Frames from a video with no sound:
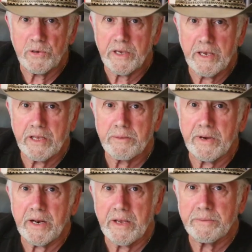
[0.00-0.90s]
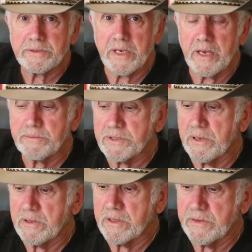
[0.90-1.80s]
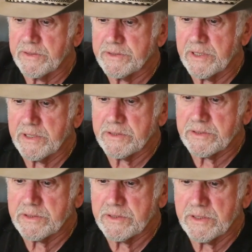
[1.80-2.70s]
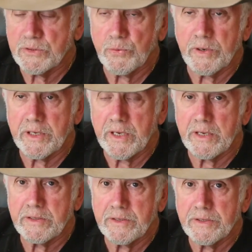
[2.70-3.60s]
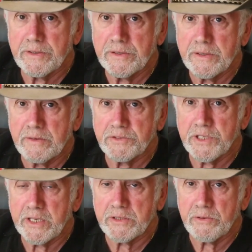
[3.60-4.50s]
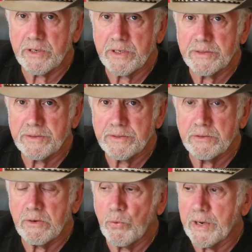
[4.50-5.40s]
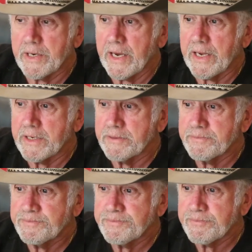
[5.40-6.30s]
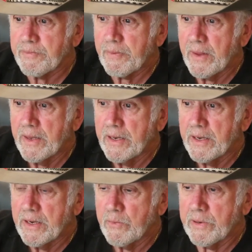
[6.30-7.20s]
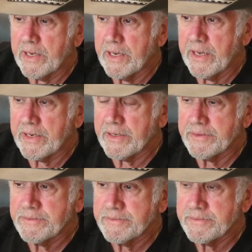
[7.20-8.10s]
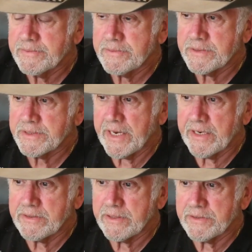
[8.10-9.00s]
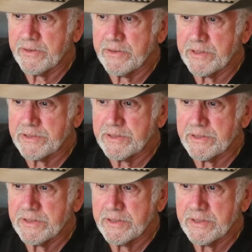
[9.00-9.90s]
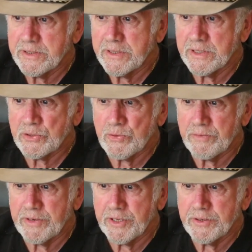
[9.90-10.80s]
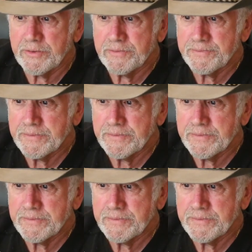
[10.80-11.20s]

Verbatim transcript: again. My name is Gabe Zolna. This is the 28th of January, 2019. Went ahead and decided to turn this into a video.